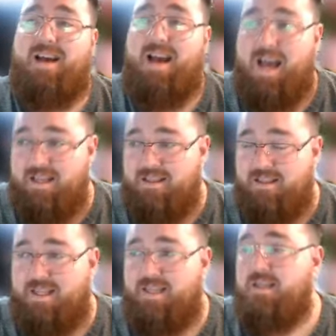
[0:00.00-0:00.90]

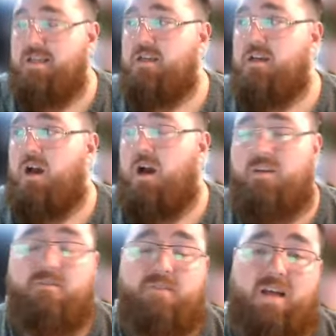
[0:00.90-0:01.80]
highly
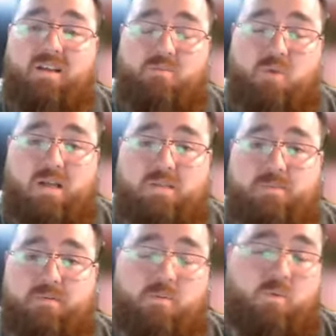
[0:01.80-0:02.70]
undervalued
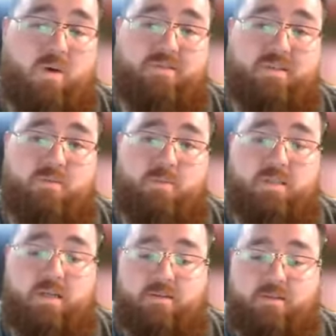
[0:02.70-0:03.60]
prospect from a wide receiver
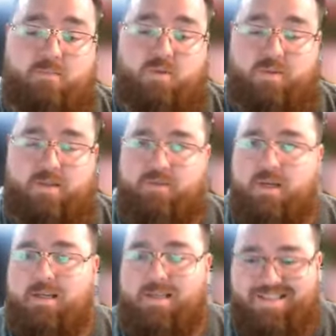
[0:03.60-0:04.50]
perspective,
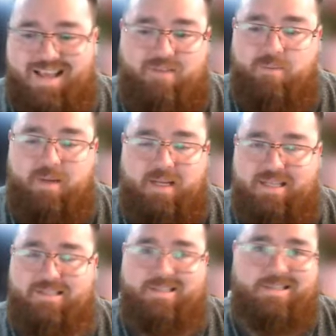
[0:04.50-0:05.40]
because everybody
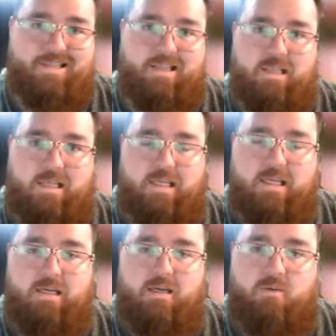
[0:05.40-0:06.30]
consistently,
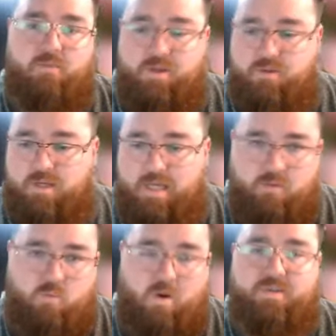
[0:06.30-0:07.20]
when you look at
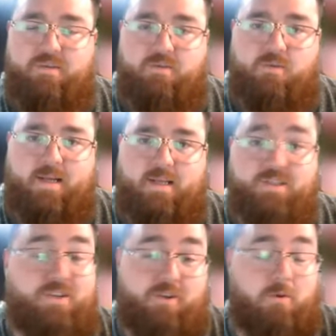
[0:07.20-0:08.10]
wide receiver rankings,
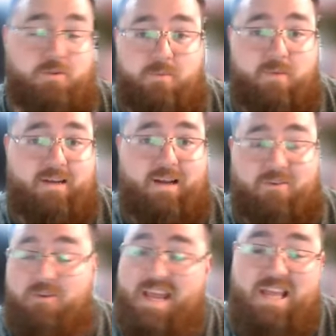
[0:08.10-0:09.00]
you go to them right now,
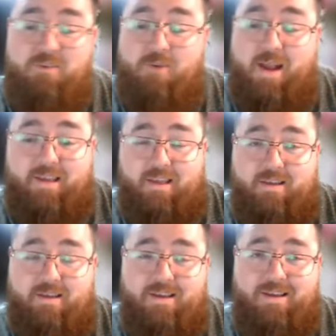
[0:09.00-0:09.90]
go to any ranking,
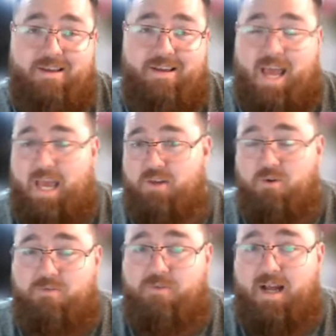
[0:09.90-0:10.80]
and you'll
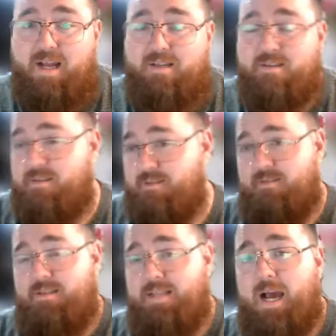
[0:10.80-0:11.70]
find
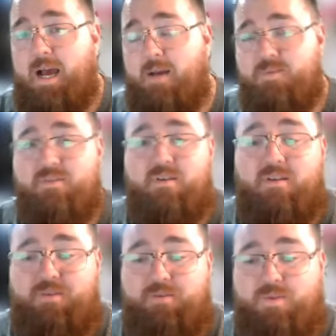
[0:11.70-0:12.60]
Doubs
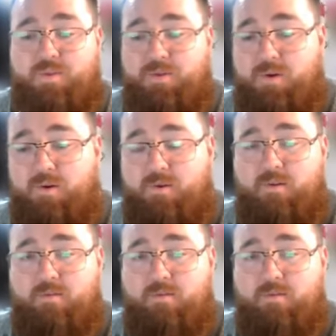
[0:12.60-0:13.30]
the third,